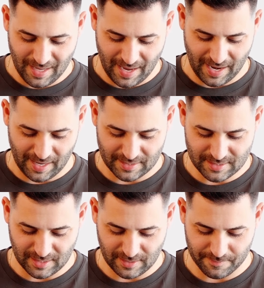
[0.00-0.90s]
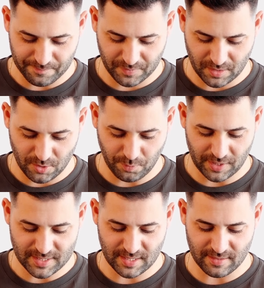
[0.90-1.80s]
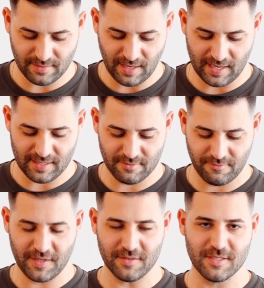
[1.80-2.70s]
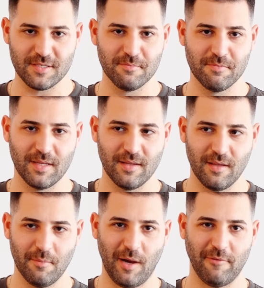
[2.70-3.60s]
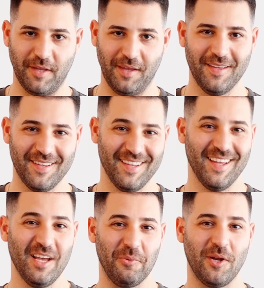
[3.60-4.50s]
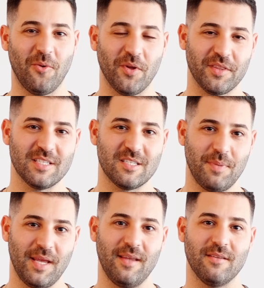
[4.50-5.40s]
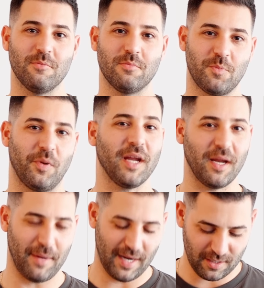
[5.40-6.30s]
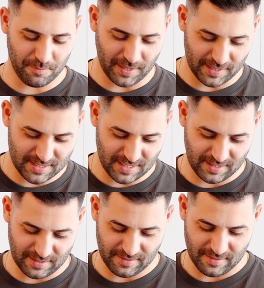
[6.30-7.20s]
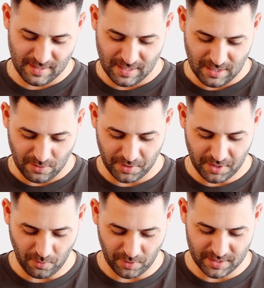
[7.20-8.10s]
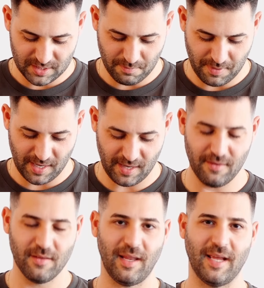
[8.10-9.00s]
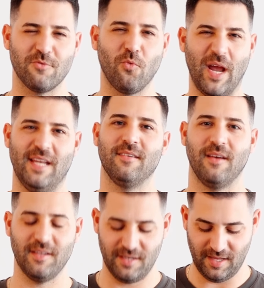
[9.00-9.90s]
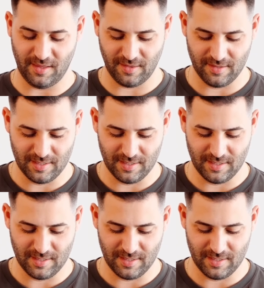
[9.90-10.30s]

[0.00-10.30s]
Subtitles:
and you press it and it feels puffy. We don't want this to be springing back, but we don't want it to be like wet underneath.